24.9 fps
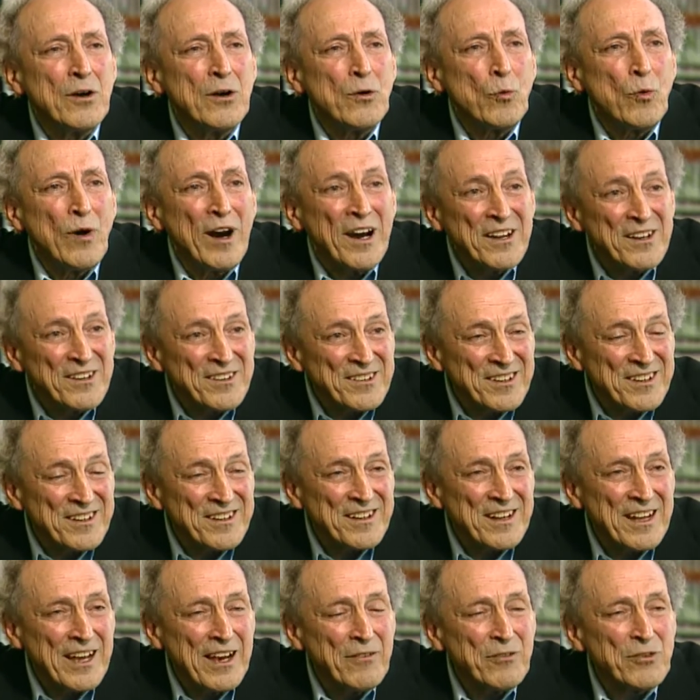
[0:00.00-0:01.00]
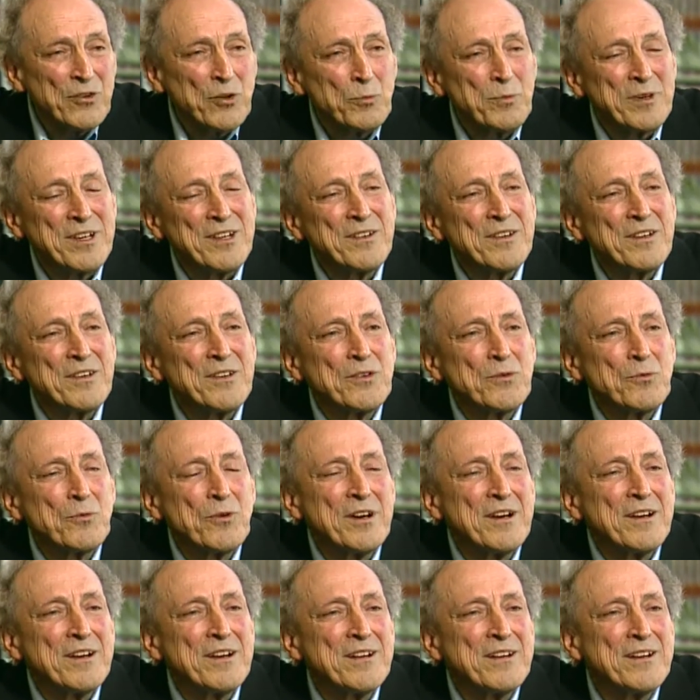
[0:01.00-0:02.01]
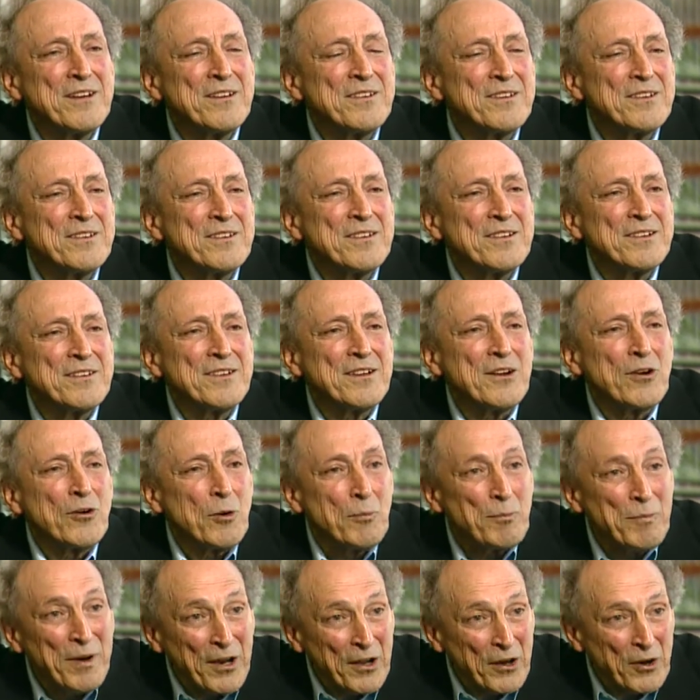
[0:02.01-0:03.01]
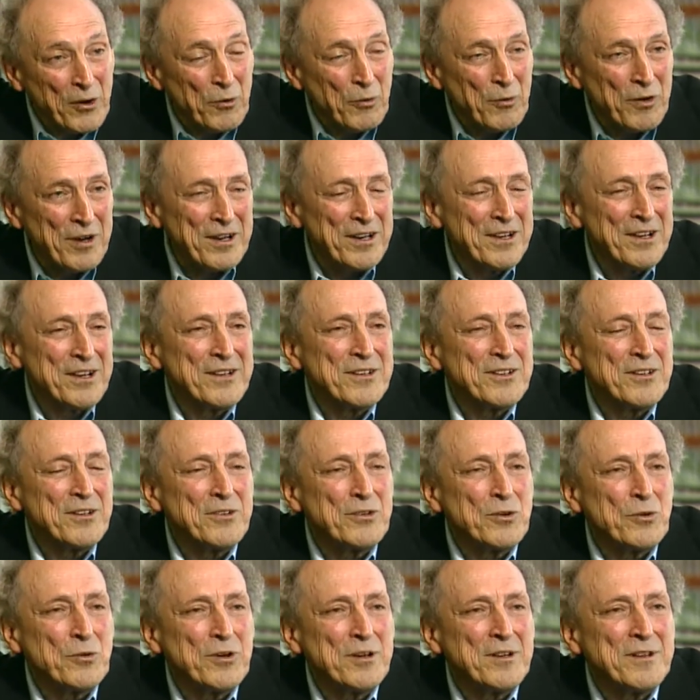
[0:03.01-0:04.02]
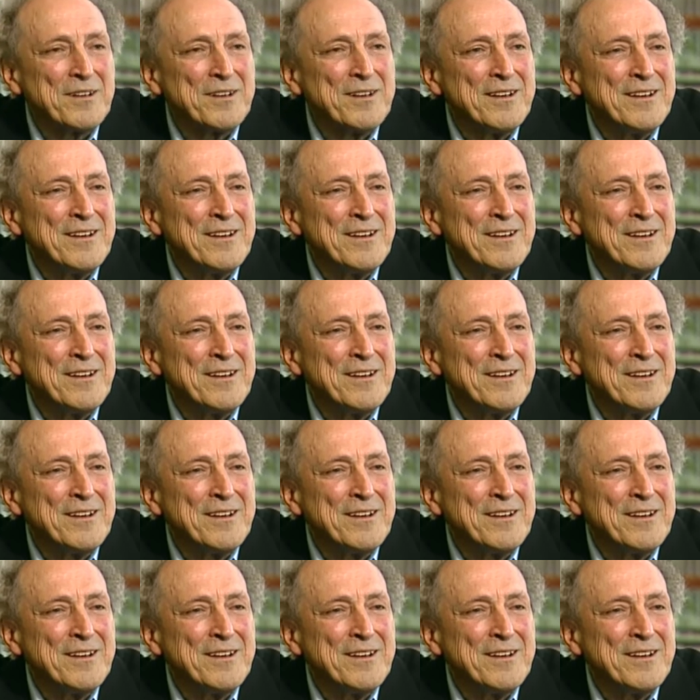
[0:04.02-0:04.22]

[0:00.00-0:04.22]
Why does it have to be this way? Isn't there a better way to do it?